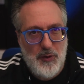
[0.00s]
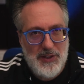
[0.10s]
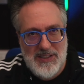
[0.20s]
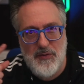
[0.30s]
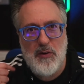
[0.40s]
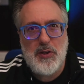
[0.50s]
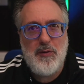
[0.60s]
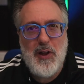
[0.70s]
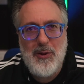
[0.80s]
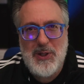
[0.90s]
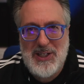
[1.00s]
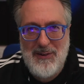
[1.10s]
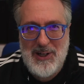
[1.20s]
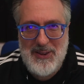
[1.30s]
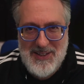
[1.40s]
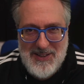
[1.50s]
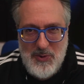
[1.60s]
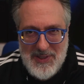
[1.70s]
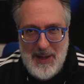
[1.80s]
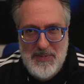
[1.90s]
links of everything or value we covered in this
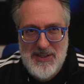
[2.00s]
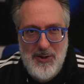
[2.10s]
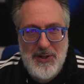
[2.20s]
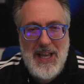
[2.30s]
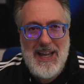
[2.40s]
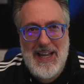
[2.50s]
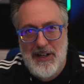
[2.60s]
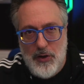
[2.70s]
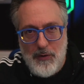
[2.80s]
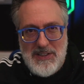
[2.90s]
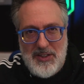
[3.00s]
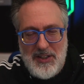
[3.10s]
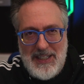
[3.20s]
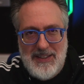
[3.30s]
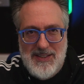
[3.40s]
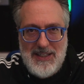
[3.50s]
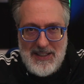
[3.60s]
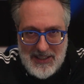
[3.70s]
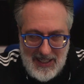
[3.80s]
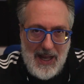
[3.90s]
news episode, head on over to the links
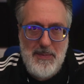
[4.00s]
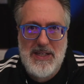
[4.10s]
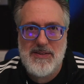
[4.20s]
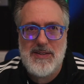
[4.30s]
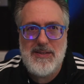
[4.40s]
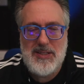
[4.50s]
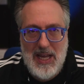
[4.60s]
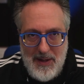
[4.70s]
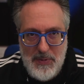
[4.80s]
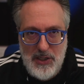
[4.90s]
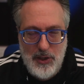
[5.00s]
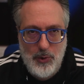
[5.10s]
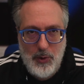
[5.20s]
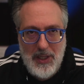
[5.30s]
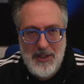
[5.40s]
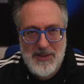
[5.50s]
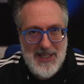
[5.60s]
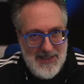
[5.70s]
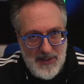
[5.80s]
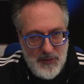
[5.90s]
in the comments down below.
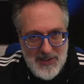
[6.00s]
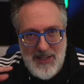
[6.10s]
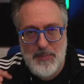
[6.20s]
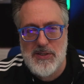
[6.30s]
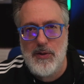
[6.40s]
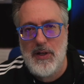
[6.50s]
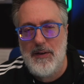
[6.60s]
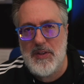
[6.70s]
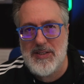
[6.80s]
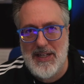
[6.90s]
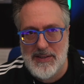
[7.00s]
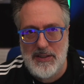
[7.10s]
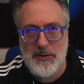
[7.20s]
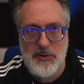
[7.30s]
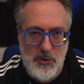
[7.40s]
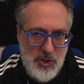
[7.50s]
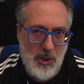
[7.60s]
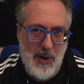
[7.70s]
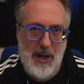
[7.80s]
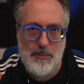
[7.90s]
So that's it for this episode of the TestGuild News
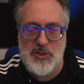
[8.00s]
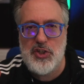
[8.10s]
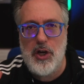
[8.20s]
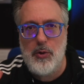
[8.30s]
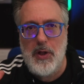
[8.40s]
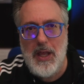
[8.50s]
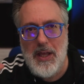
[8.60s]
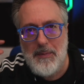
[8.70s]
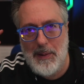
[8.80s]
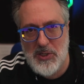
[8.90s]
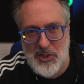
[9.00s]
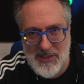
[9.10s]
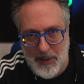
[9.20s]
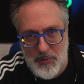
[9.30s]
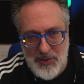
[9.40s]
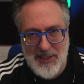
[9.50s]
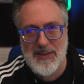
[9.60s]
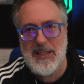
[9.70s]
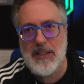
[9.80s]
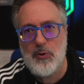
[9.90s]
Show. I'm Joe. My mission is to help you
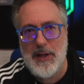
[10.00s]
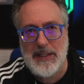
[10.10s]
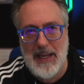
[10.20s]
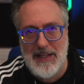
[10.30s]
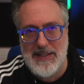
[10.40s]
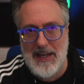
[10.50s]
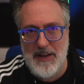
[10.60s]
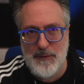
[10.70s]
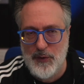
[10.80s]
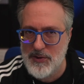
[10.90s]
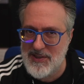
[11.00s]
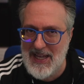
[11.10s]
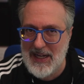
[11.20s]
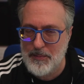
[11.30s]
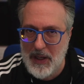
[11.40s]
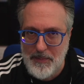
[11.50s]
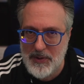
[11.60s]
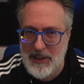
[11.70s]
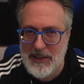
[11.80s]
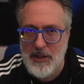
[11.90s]
succeed in creating end-to-end full-stack
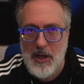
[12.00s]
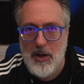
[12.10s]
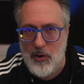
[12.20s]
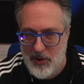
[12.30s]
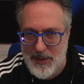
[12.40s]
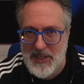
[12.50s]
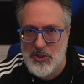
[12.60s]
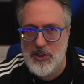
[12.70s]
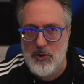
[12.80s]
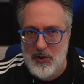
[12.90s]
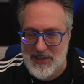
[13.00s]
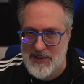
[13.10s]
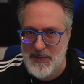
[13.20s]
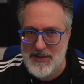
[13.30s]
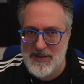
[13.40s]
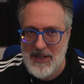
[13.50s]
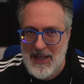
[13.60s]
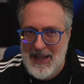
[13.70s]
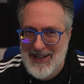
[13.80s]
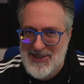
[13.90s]
pipeline automation awesomeness.
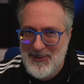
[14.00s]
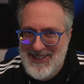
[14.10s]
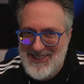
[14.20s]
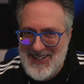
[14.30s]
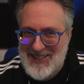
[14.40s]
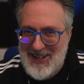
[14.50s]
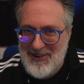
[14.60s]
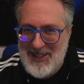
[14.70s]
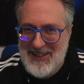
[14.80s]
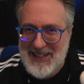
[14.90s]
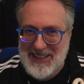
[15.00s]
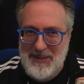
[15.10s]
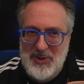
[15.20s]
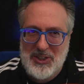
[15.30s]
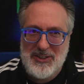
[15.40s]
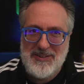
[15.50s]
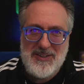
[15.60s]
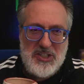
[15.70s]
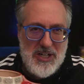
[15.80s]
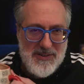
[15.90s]
As always, test everything and keep the good.
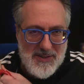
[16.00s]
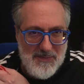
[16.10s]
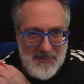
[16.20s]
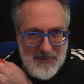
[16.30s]
Cheers.